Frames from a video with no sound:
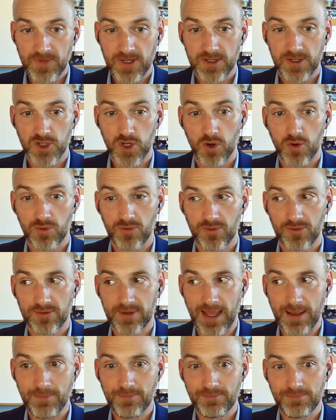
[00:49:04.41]
So
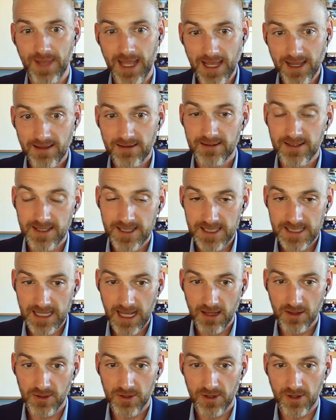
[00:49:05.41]
they make the
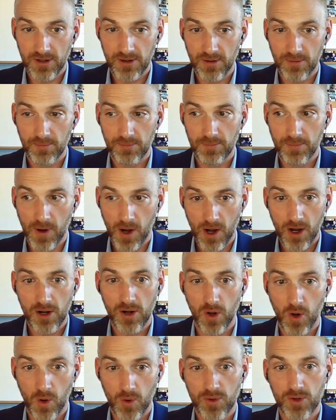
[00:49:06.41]
seller part
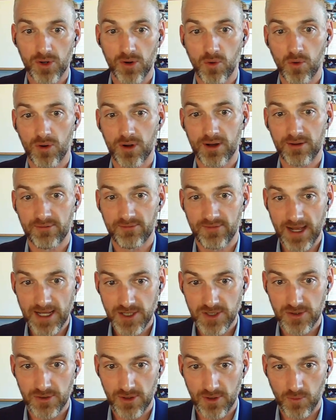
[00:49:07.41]
owner or
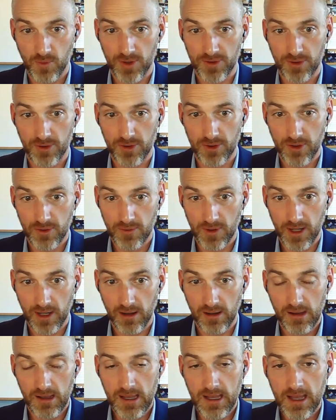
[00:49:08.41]
investor in what they're doing.
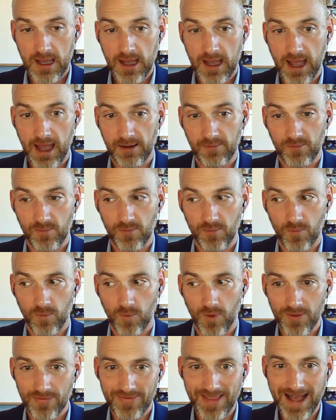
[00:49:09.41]
And
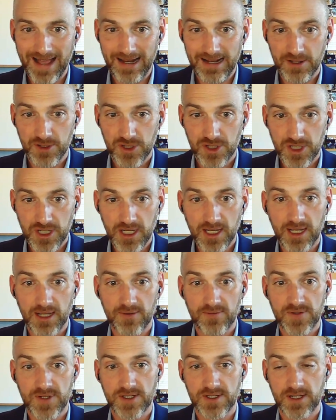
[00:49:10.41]
what that
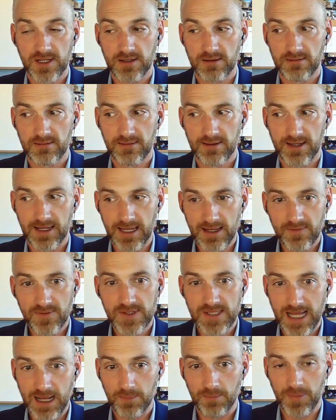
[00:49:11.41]
achieves is it
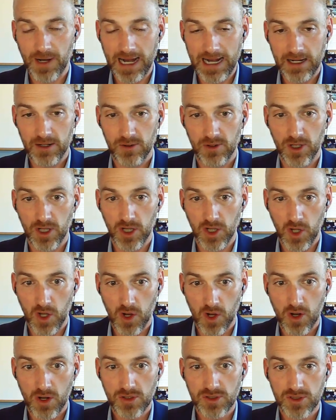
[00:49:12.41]
gives that buyer a
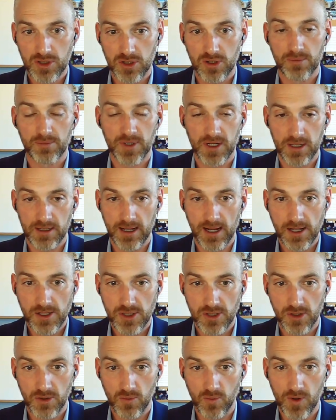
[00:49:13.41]
long-term
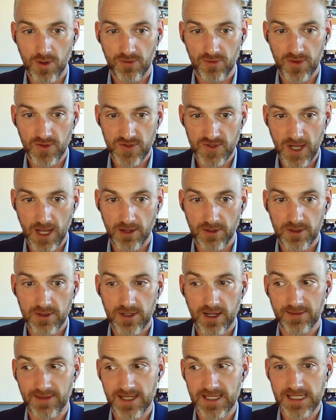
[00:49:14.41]
connection with the seller
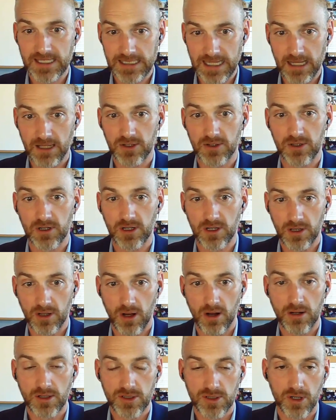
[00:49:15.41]
and the seller a
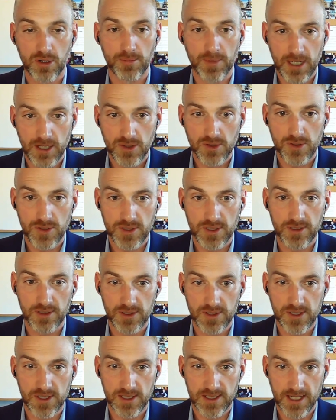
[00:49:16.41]
long-term interest in the
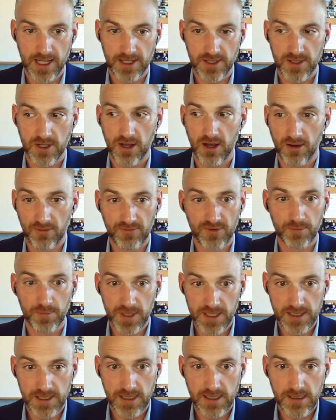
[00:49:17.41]
success of the
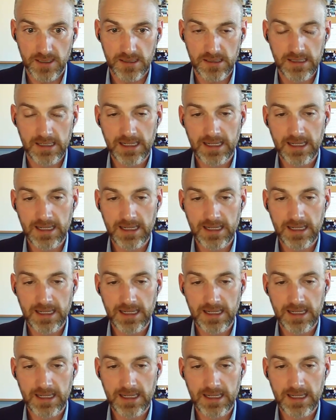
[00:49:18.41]
business.